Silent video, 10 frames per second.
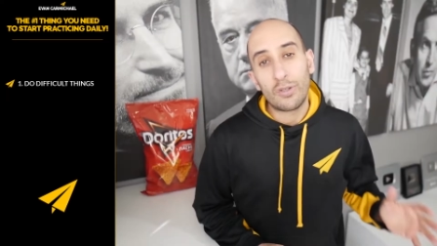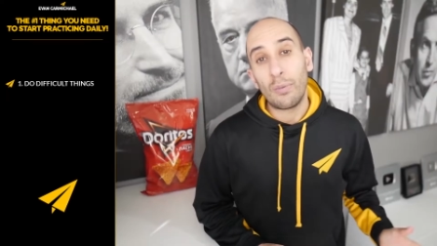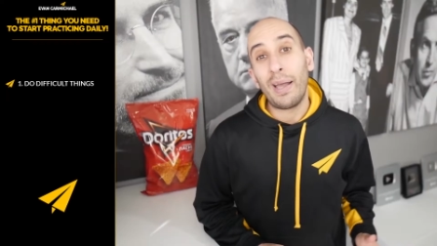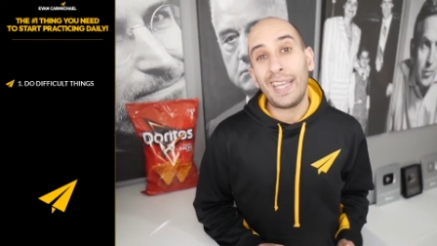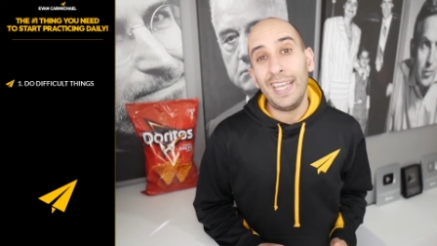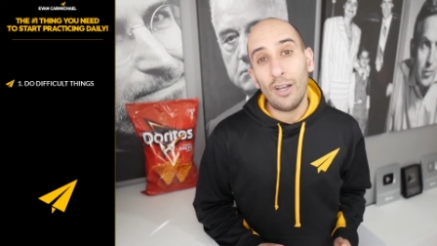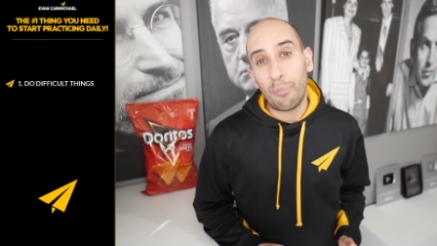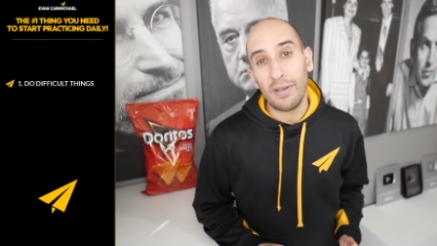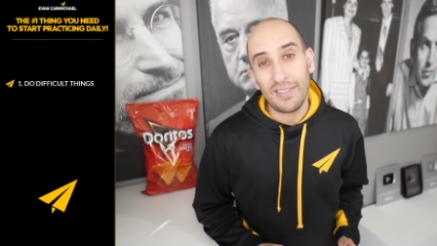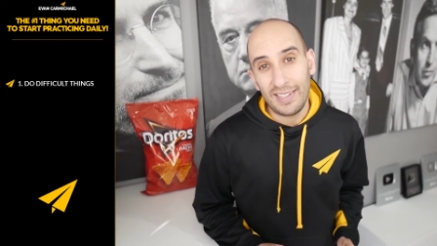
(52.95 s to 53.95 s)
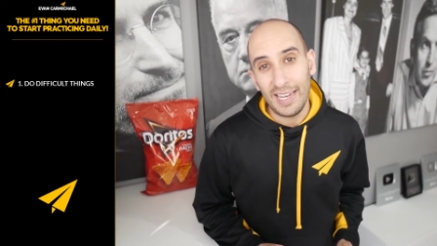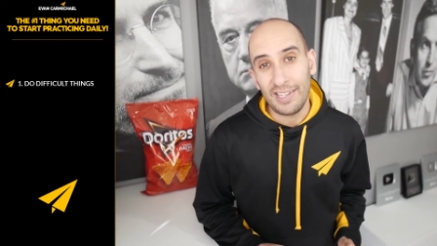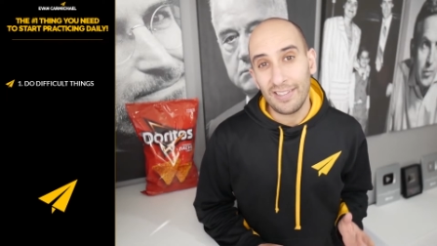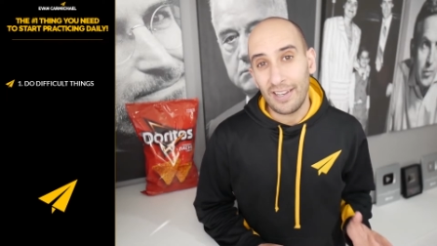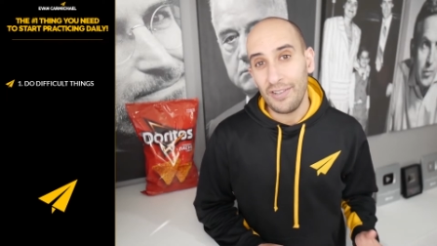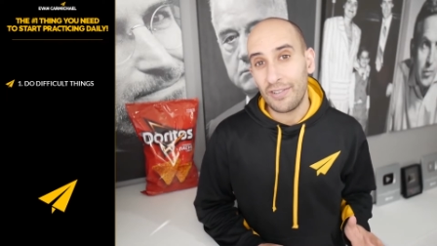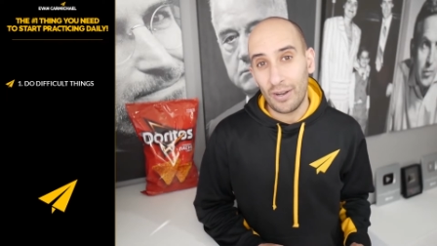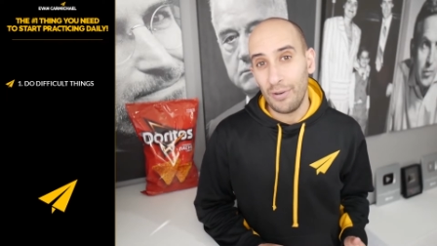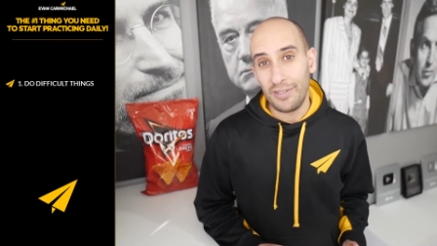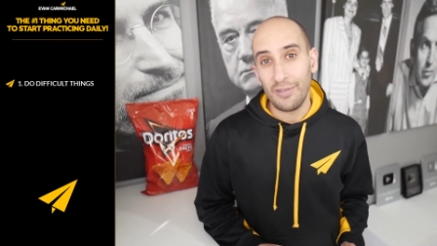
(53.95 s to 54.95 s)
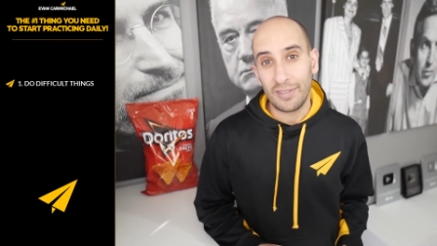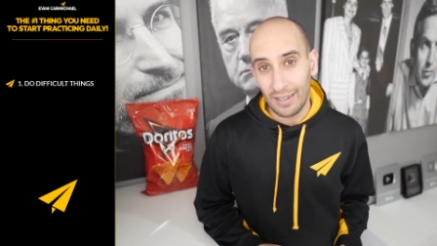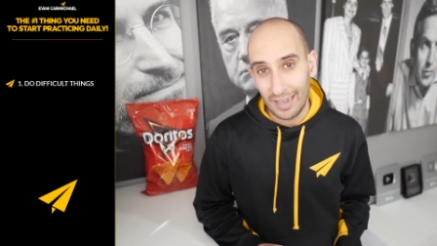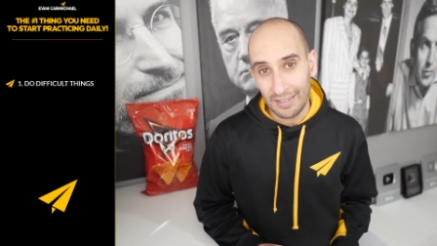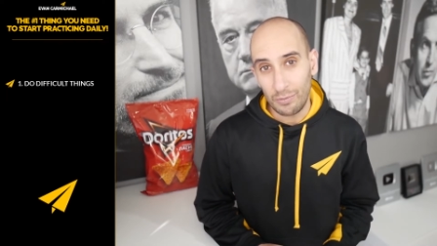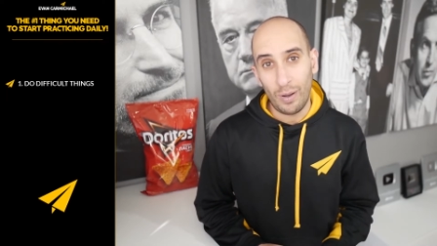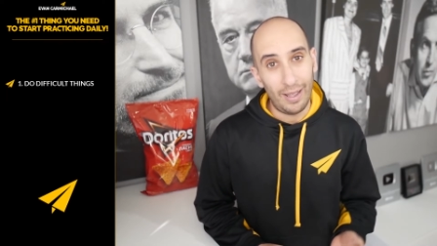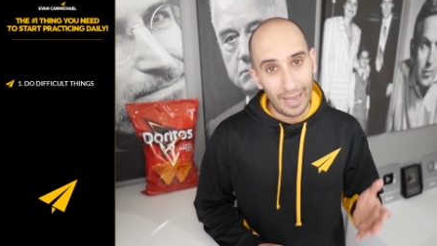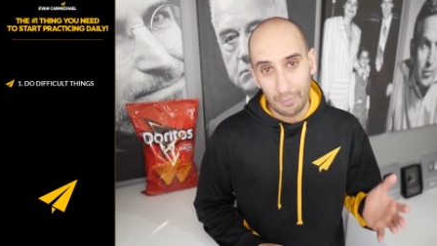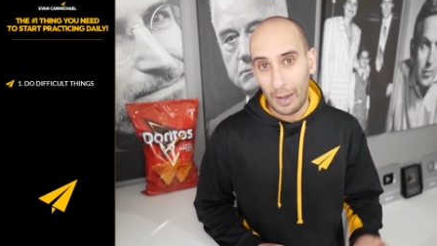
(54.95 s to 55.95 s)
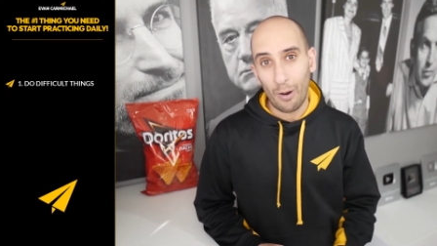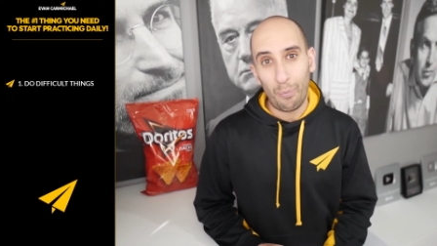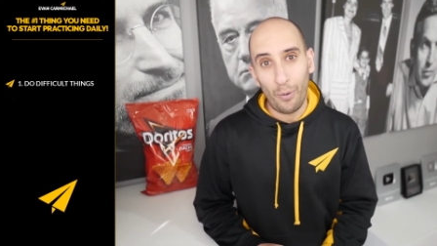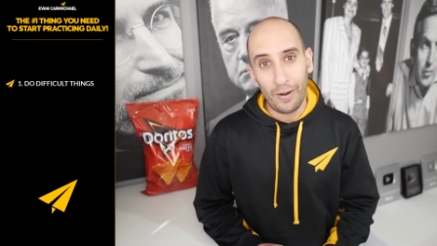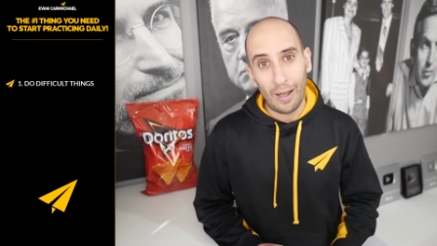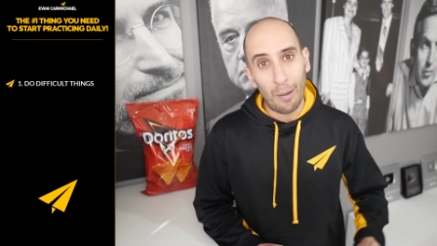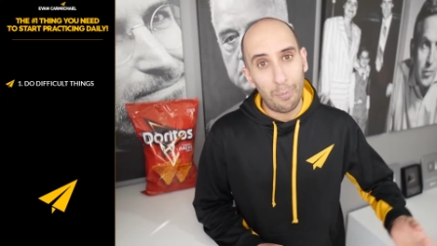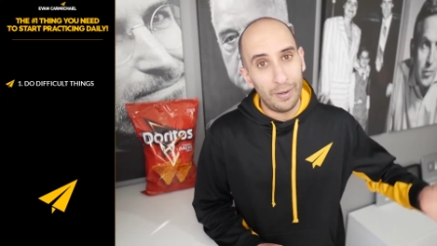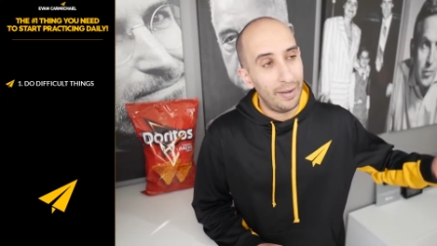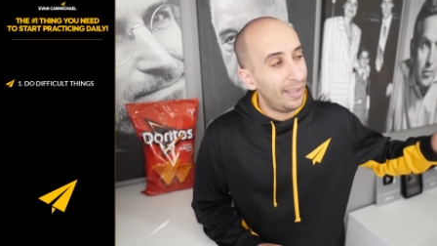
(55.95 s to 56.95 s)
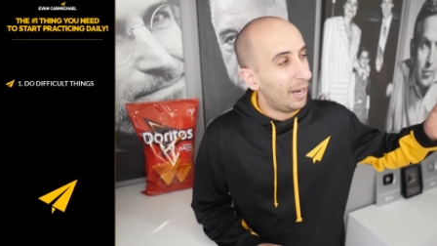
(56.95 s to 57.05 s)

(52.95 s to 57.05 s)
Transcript: So in my keynote presentations, I used to always use slides as well. I had PowerPoint up and,